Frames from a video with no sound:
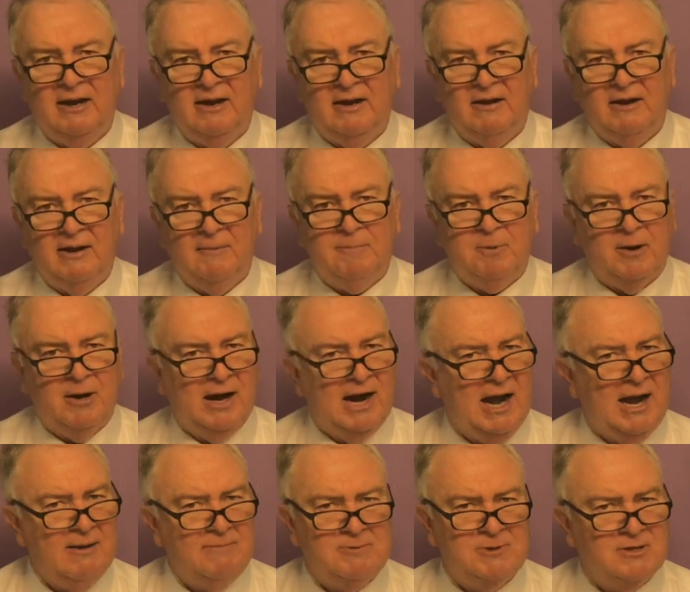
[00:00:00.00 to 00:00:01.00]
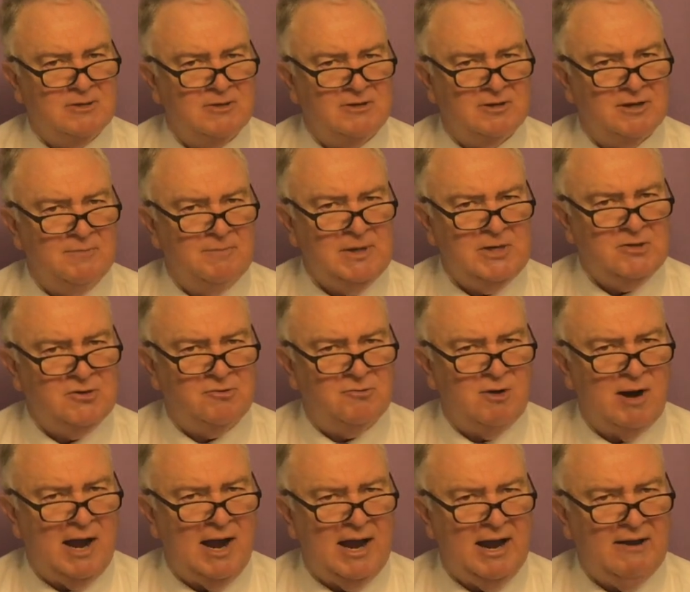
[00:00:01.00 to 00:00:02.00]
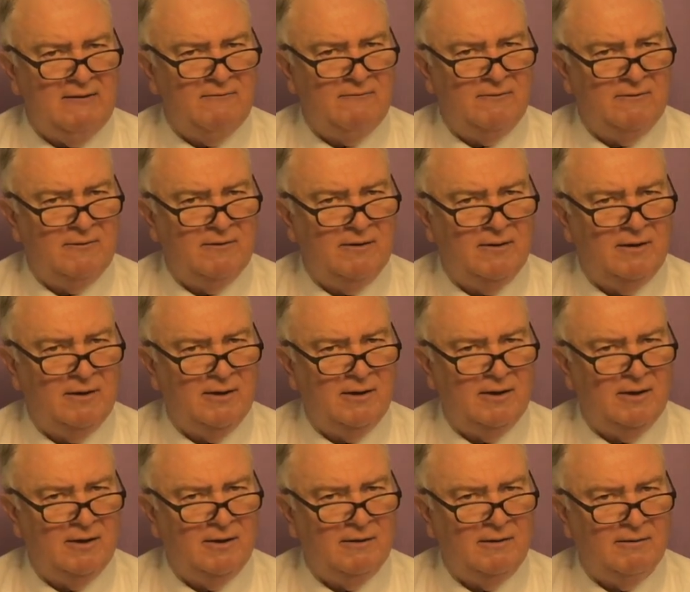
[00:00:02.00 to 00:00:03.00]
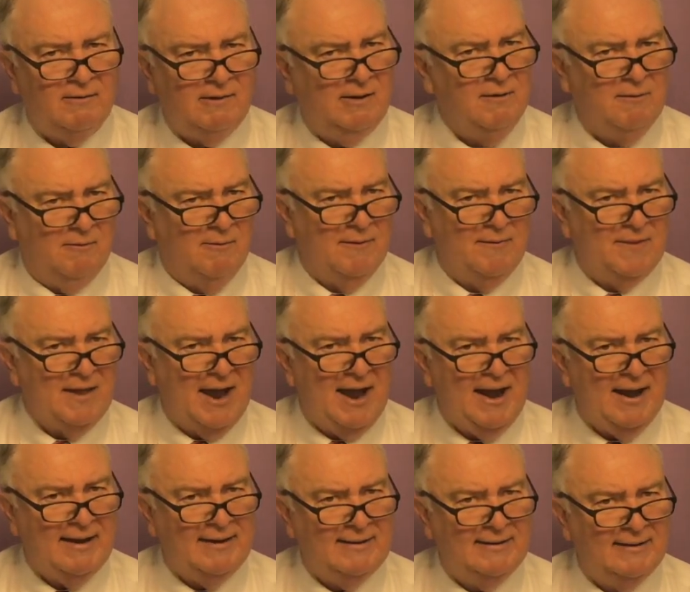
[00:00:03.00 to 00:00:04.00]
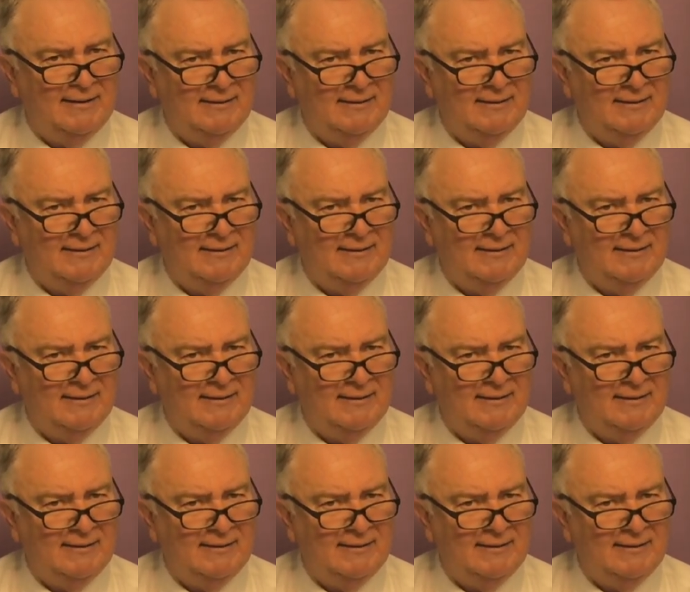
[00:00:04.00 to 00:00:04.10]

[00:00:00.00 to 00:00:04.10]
well, perhaps there's going to be strife. We don't want that.